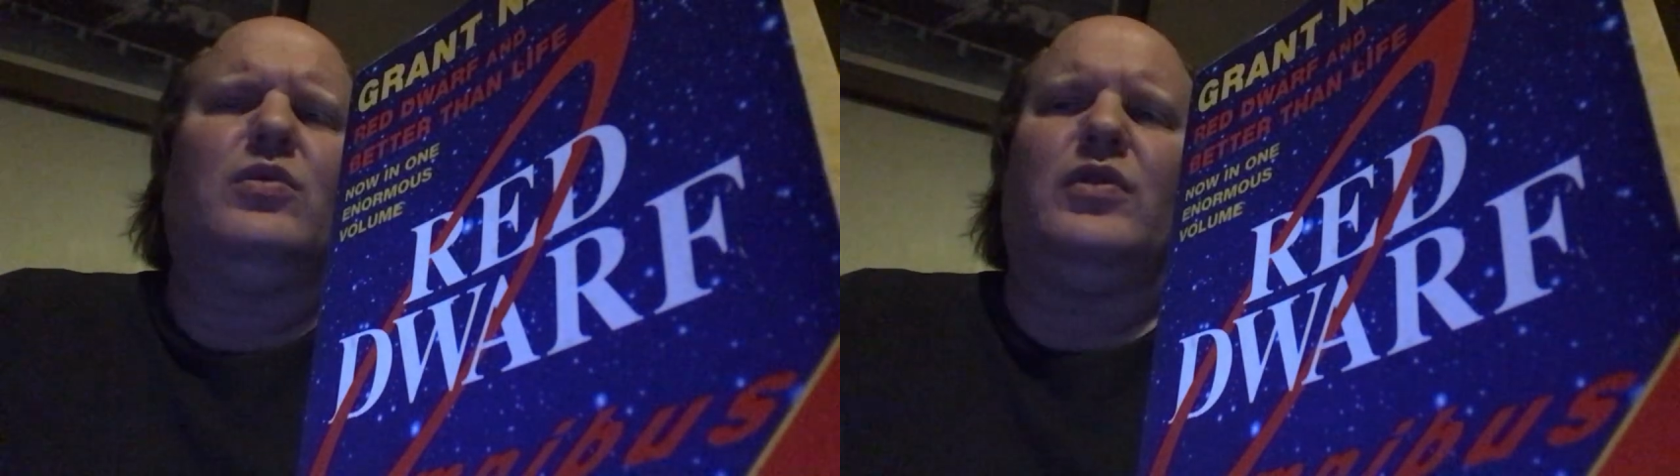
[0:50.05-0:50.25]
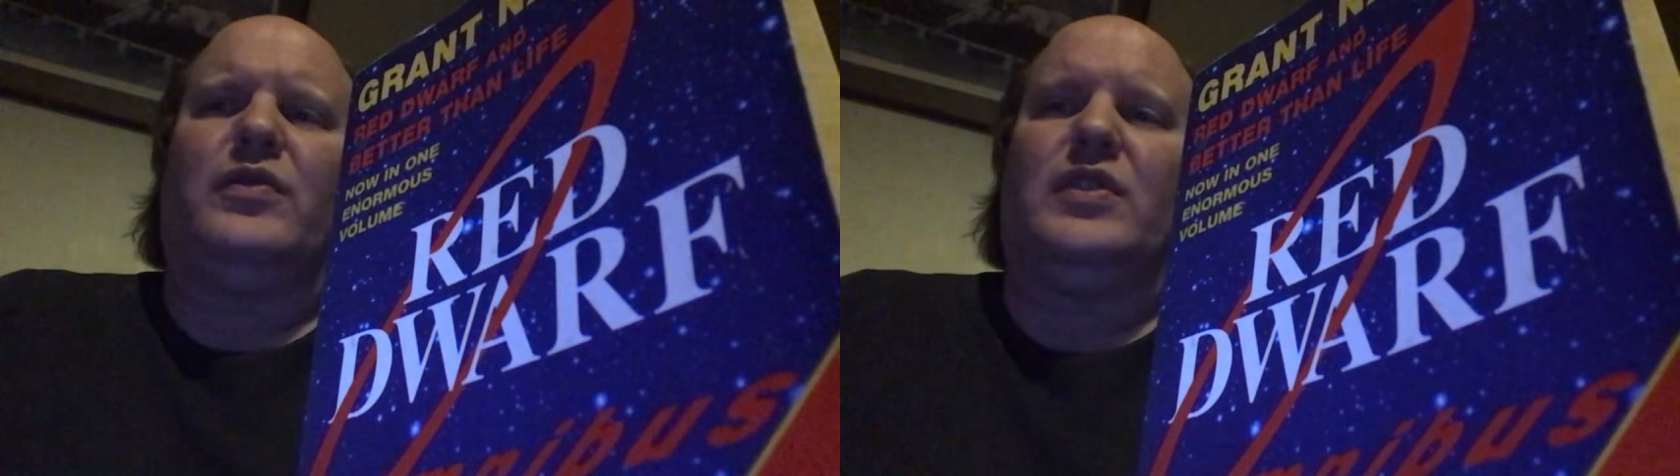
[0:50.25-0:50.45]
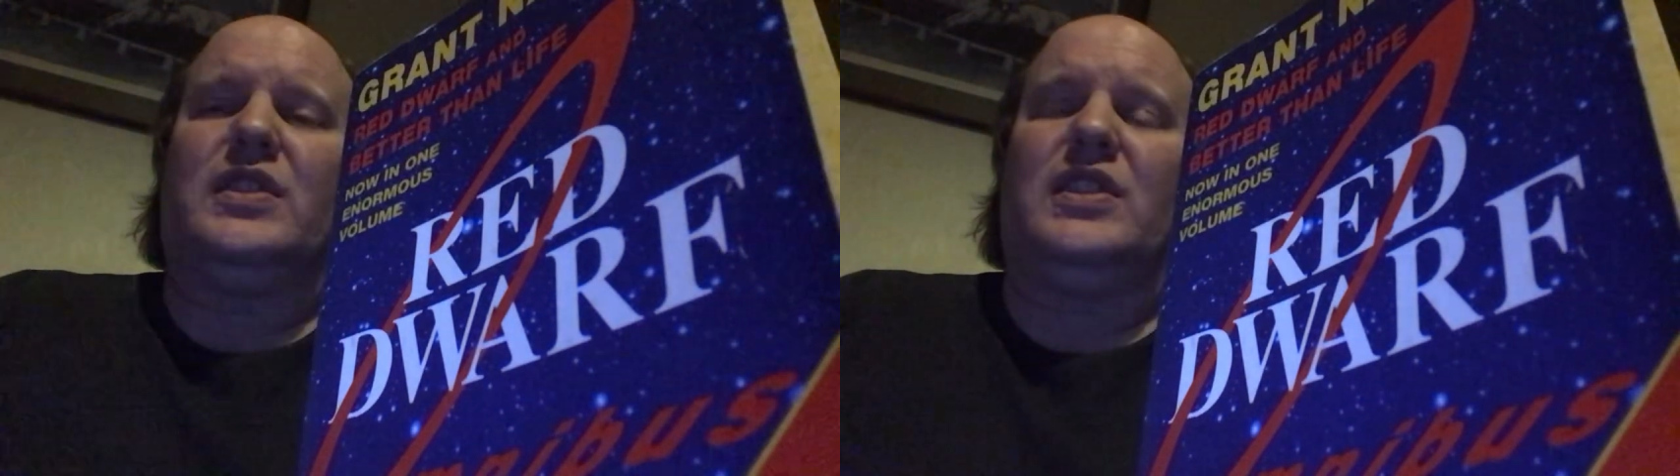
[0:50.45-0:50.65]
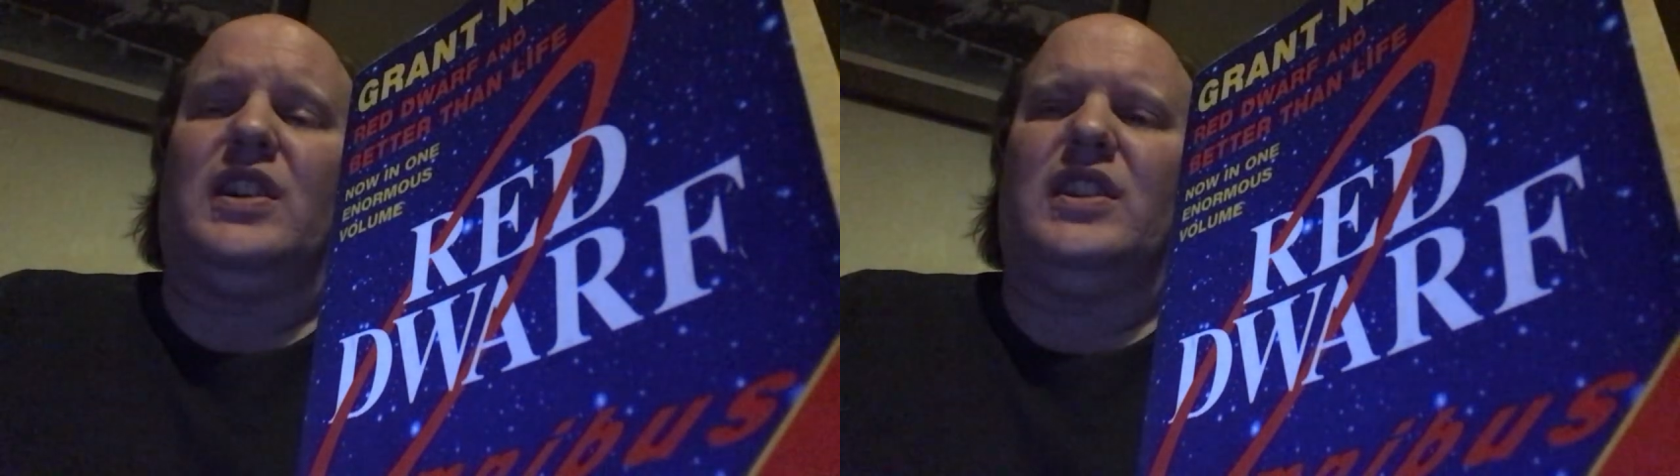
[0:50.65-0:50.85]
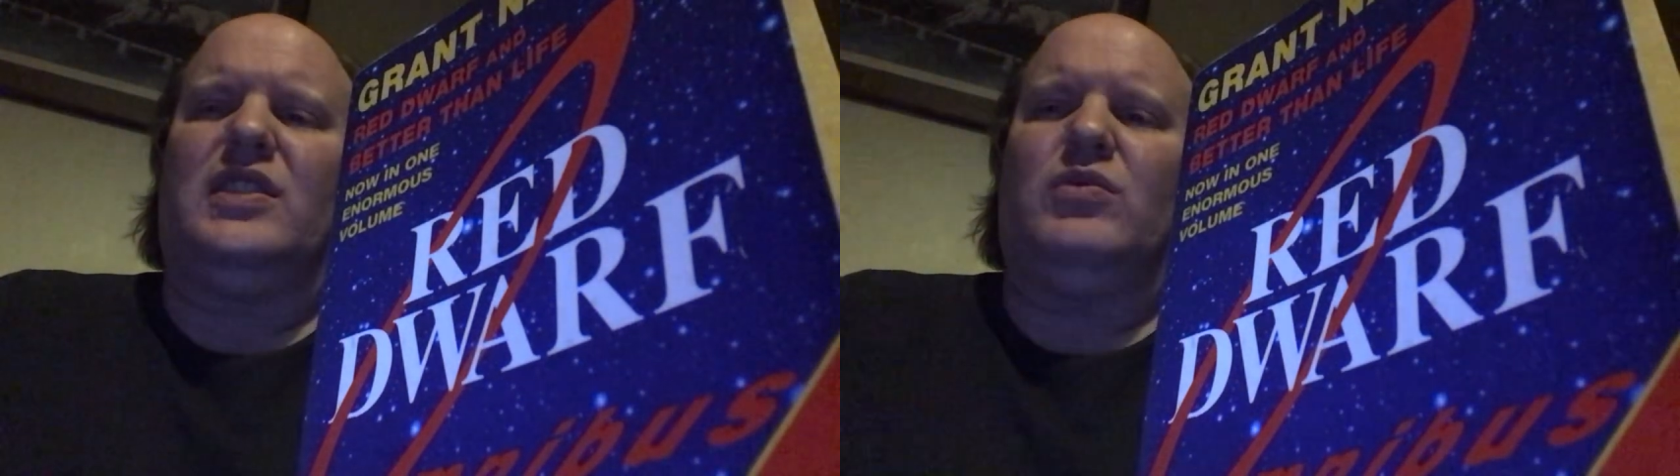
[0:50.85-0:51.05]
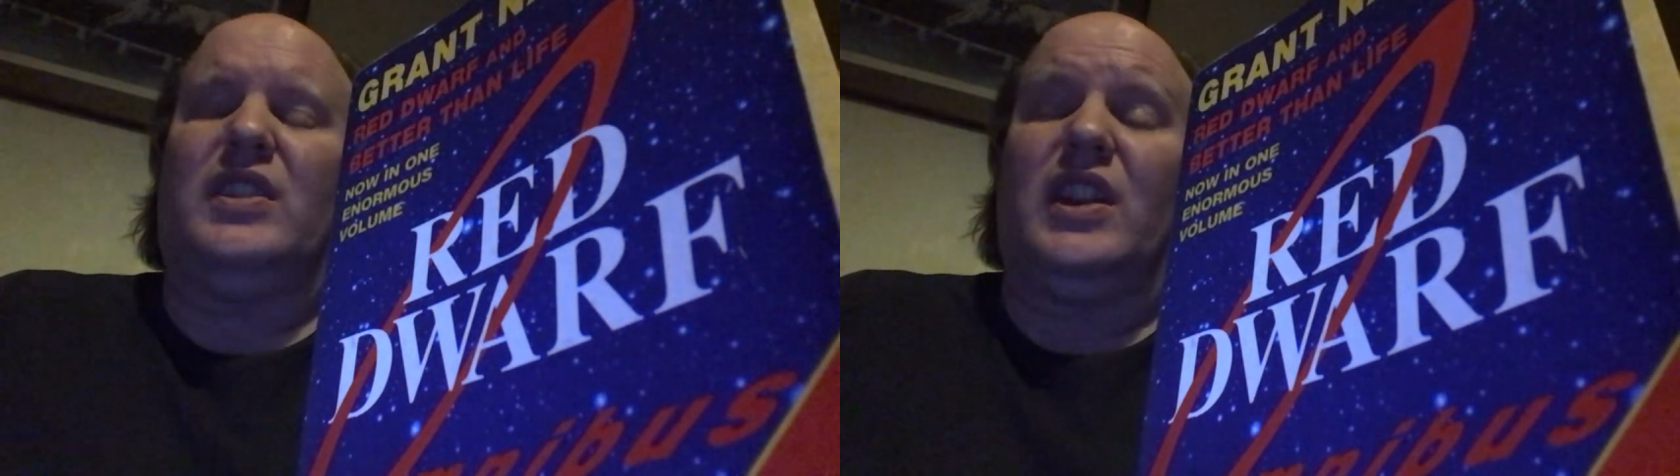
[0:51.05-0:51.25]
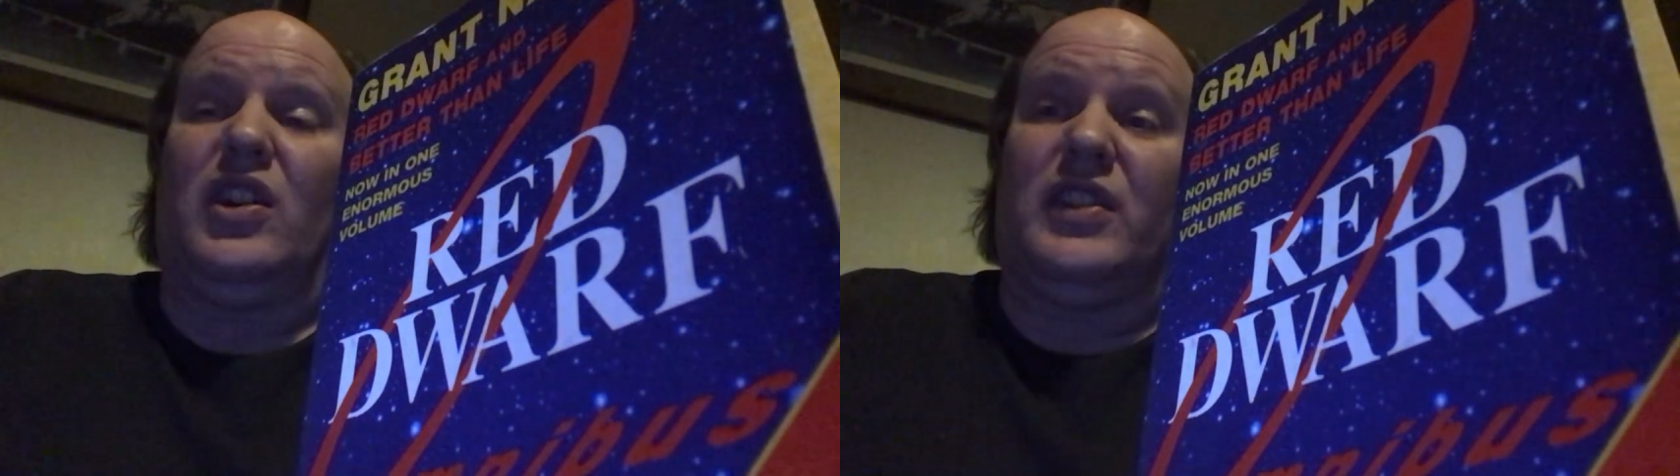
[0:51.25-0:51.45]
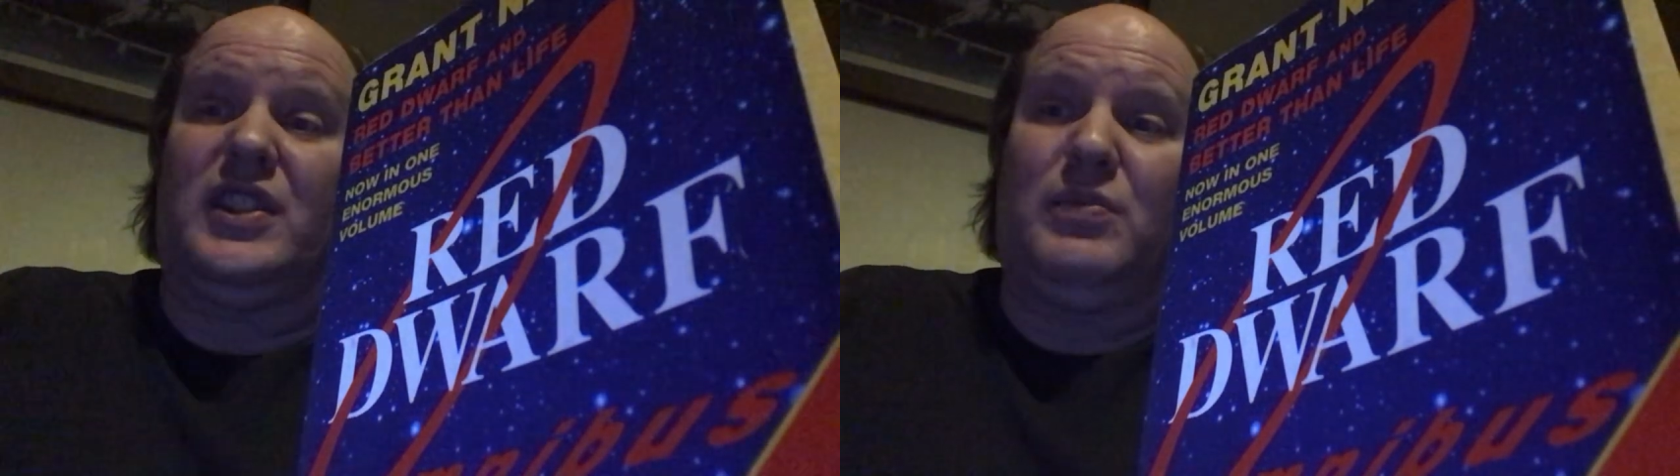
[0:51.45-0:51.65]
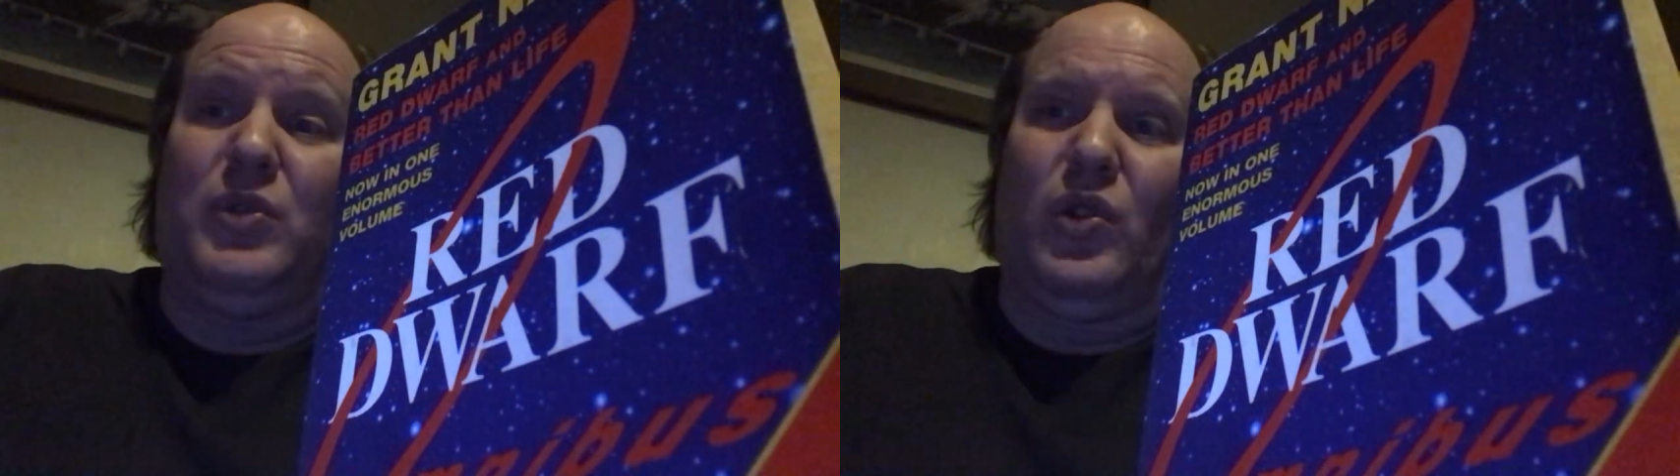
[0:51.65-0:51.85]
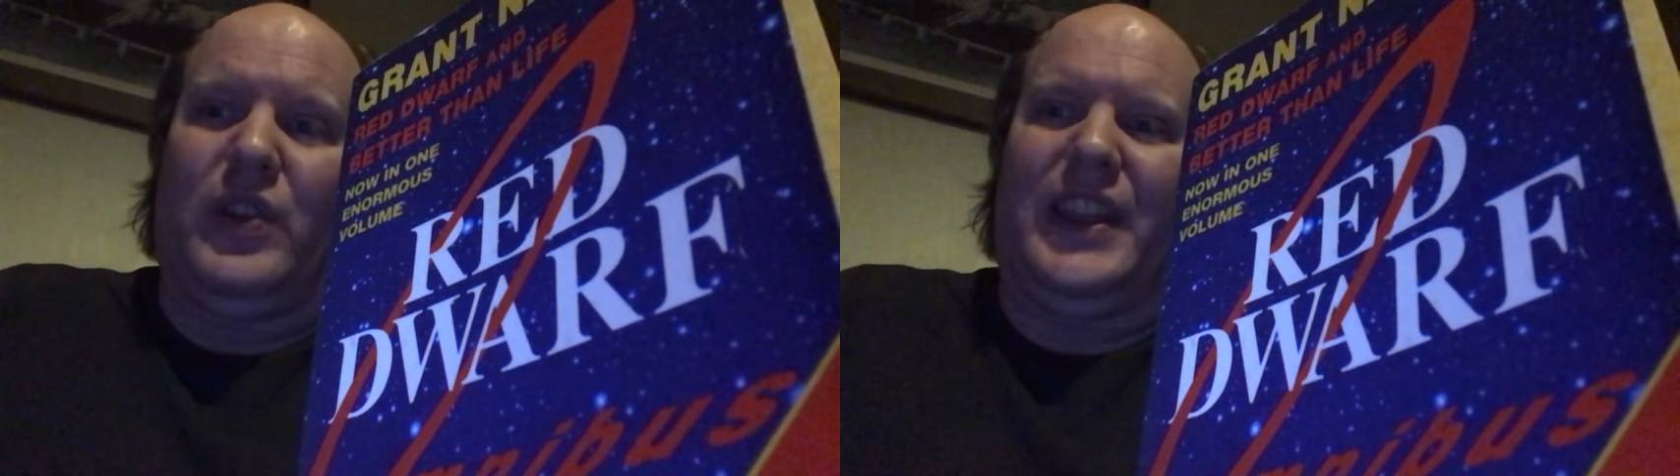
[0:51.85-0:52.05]
Well, for a start, well, they are
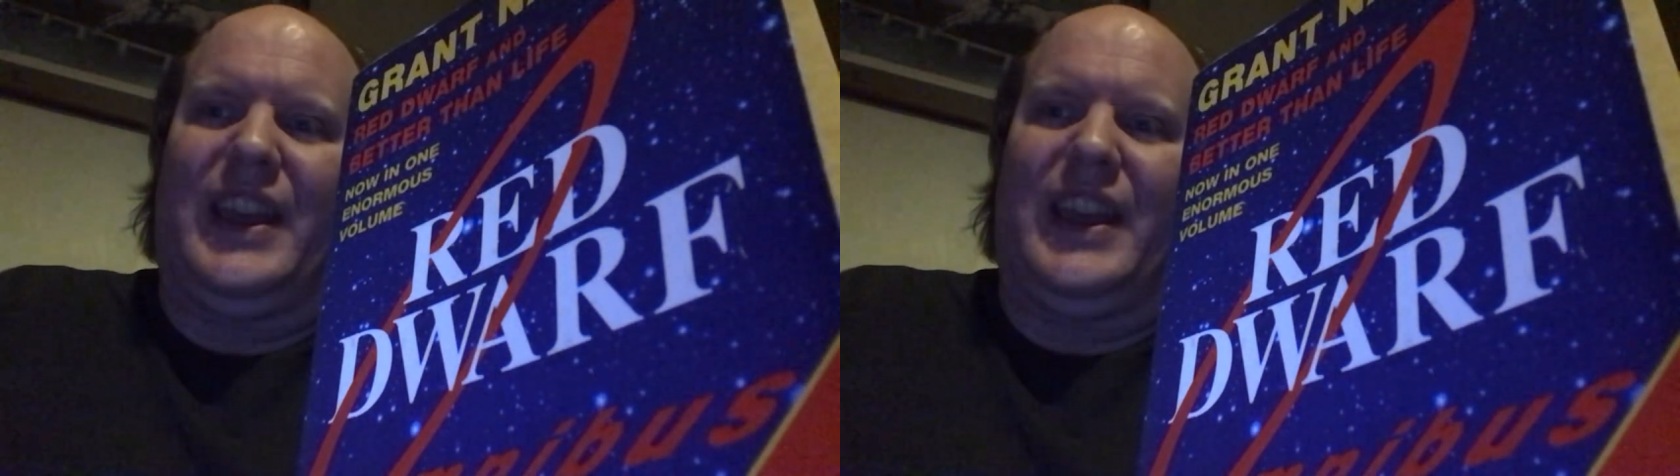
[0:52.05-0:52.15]
exploring,